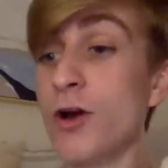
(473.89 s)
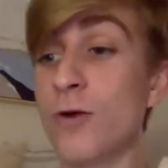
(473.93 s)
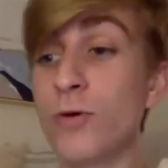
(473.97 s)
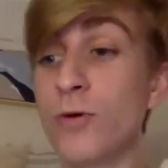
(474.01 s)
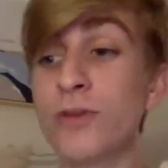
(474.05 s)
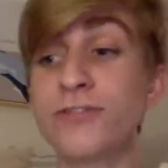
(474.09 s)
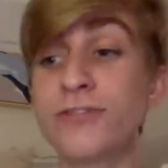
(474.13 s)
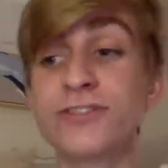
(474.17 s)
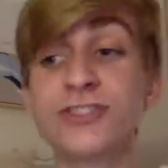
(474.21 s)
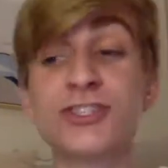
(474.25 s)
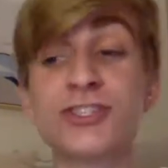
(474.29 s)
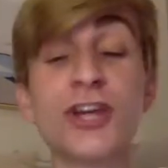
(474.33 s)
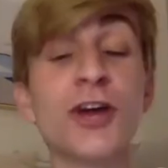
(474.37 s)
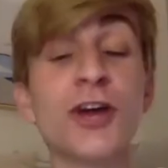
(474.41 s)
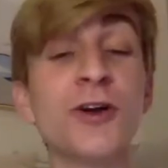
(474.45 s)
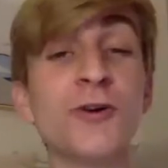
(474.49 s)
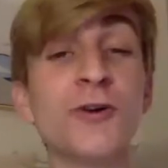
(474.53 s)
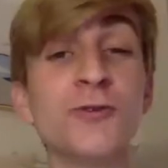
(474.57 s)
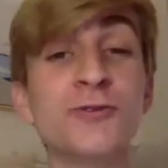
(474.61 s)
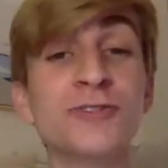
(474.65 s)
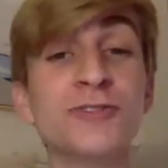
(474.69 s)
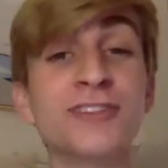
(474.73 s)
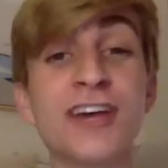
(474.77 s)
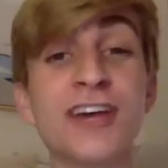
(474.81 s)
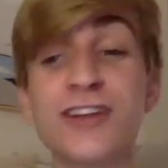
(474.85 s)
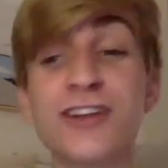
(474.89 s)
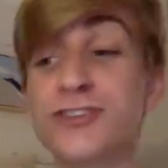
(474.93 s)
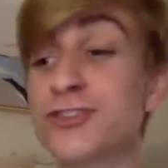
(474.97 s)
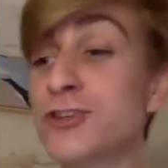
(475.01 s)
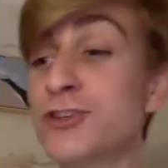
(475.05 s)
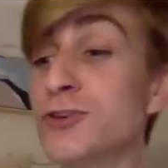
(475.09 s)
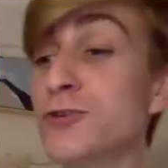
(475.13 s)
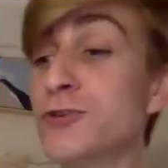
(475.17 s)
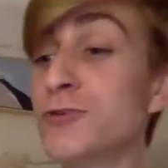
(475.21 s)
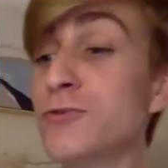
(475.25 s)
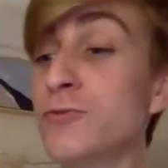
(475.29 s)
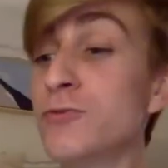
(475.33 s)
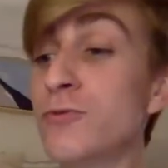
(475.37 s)
with shows at
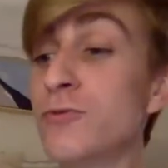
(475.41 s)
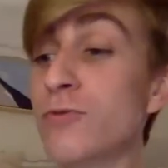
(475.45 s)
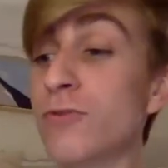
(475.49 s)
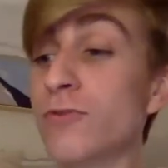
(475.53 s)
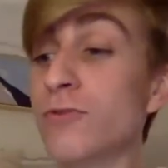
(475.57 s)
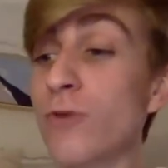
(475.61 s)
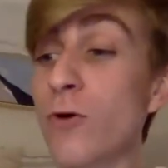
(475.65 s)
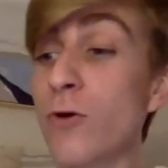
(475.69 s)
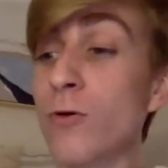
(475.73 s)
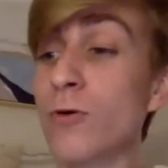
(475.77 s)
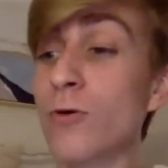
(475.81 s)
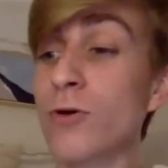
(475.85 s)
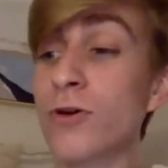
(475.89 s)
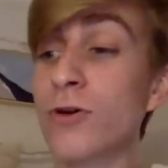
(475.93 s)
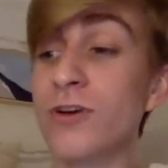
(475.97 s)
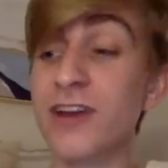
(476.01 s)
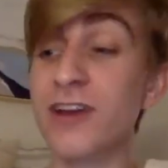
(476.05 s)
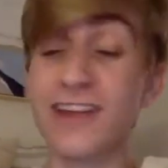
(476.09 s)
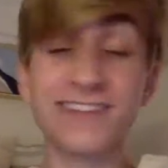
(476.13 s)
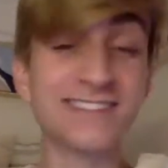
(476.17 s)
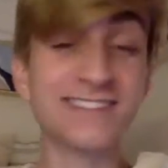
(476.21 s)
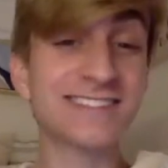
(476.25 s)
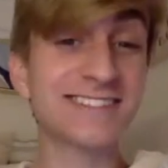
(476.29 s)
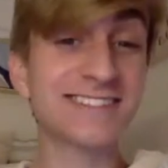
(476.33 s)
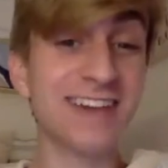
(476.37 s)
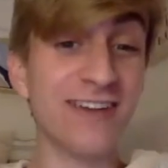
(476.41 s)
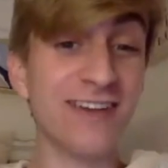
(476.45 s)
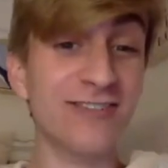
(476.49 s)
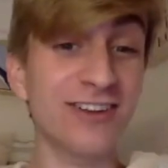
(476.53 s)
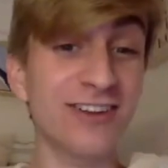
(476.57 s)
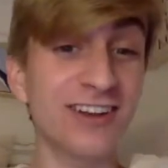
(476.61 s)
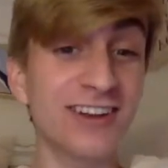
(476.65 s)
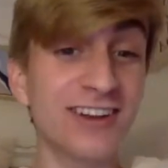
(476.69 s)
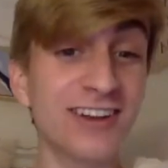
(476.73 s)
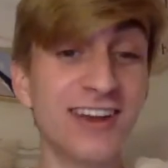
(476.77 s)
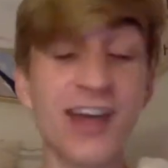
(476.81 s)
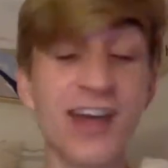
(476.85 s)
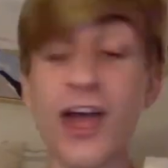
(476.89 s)
2, four, and
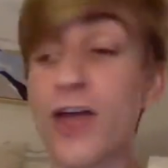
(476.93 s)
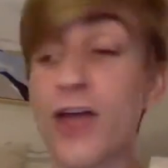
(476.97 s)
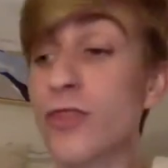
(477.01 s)
seven,